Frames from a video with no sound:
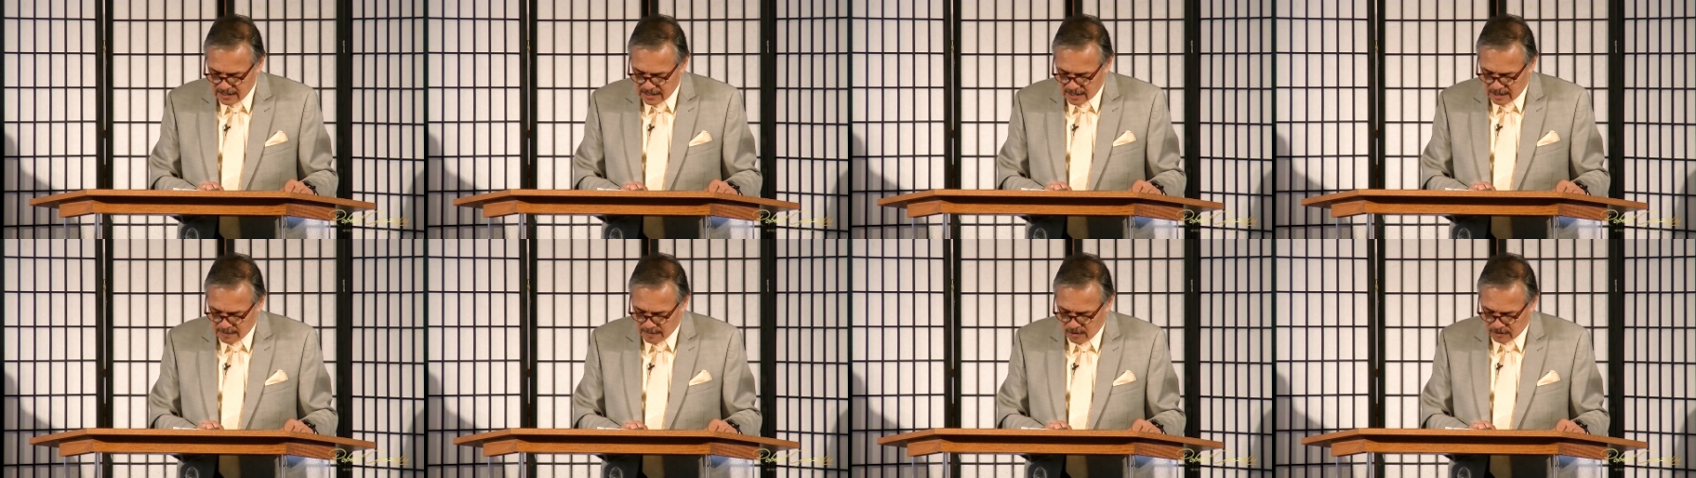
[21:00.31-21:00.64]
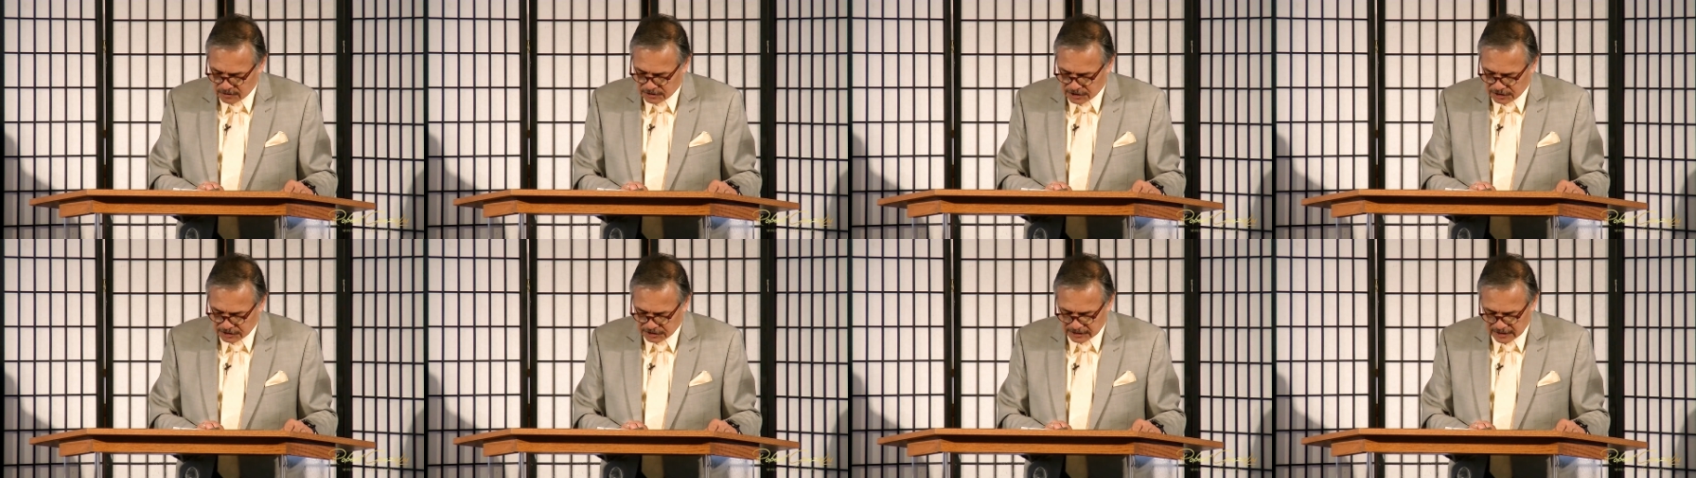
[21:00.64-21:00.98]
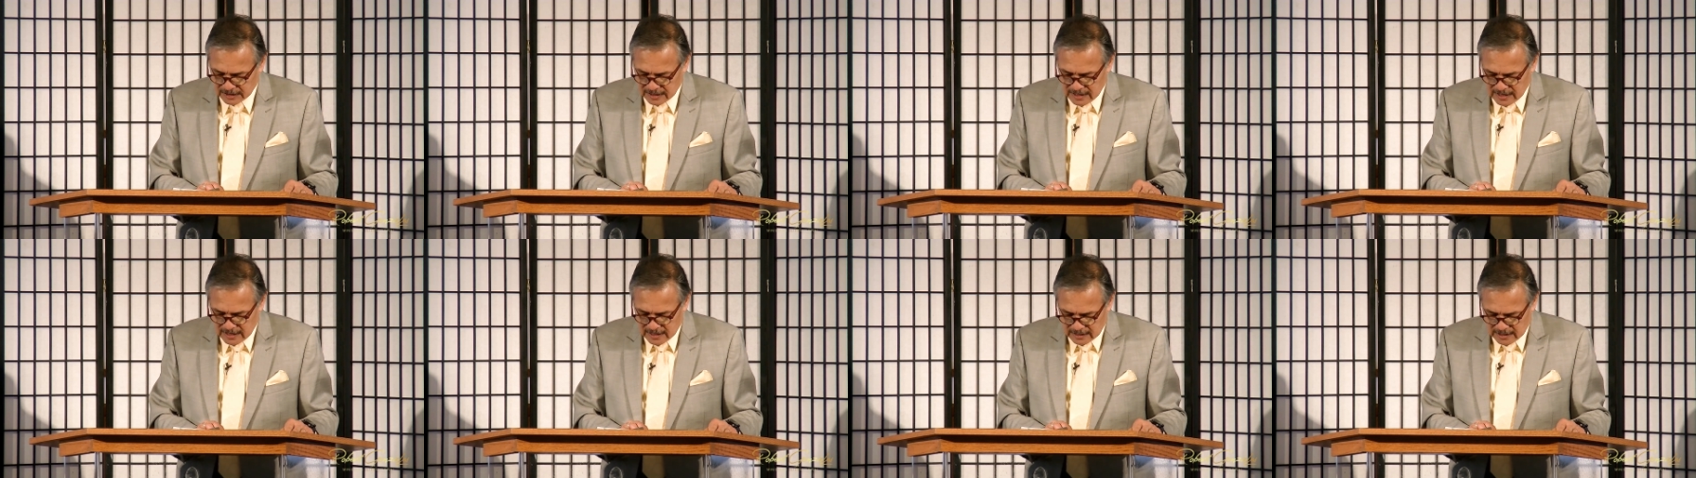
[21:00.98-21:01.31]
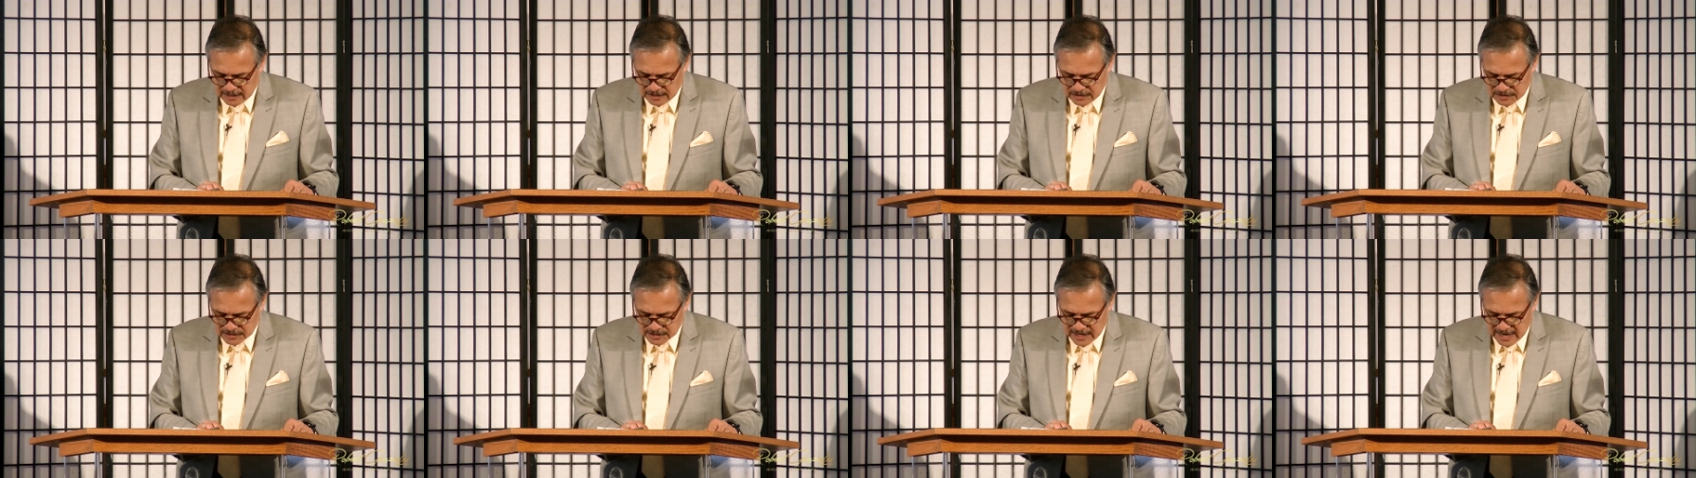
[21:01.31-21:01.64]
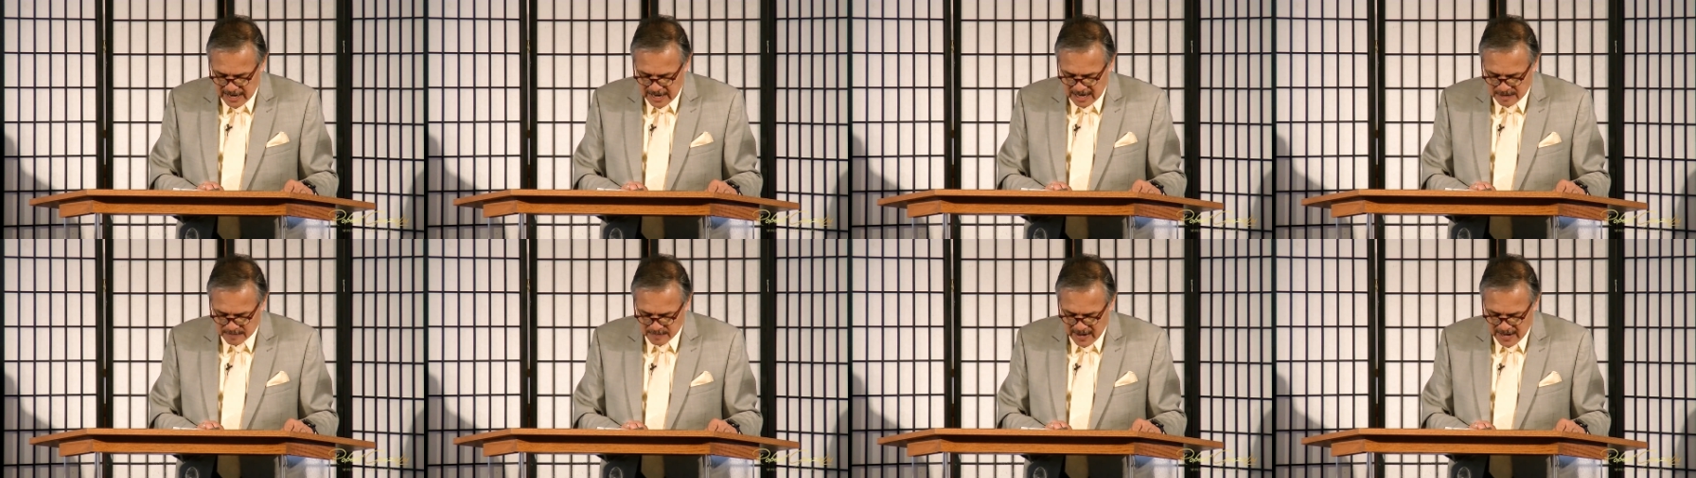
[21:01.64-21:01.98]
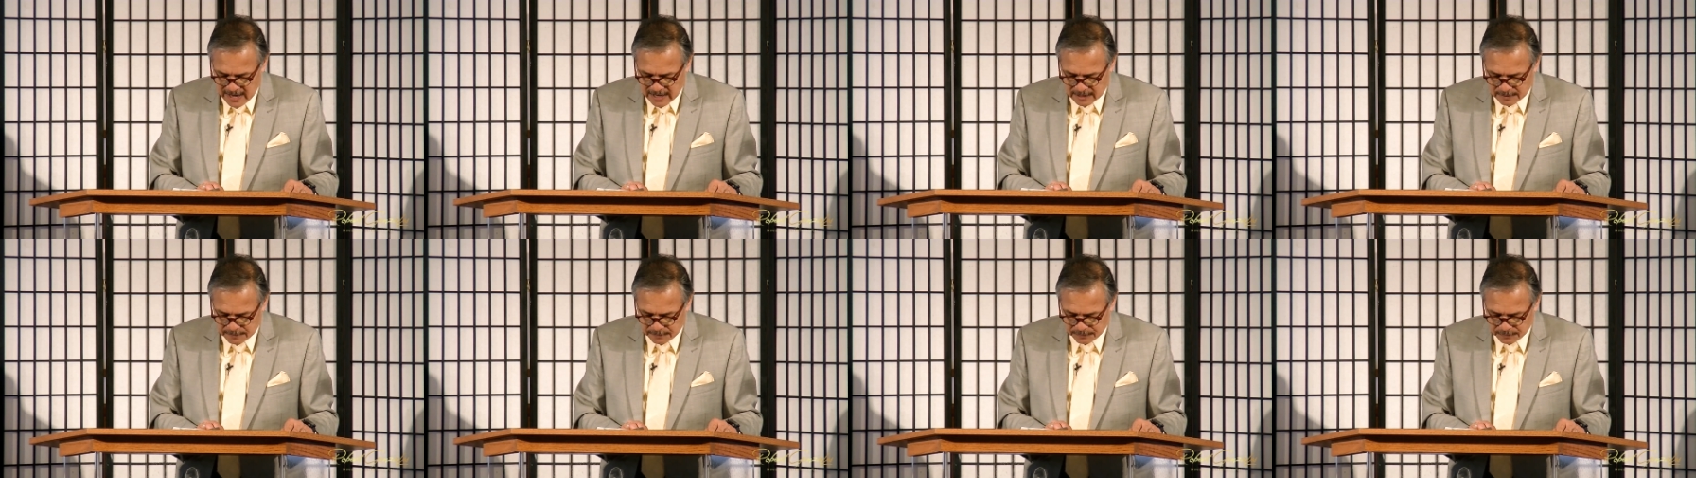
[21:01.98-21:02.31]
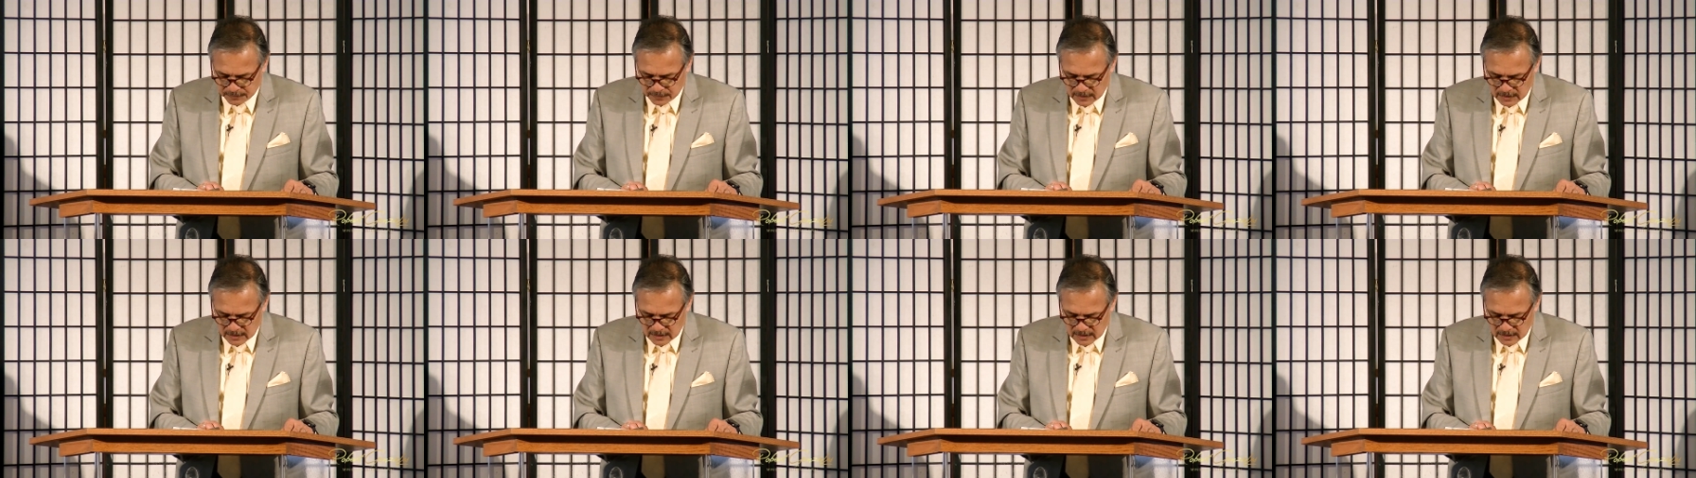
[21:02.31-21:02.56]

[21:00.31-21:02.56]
Come on, church. Can you say amen?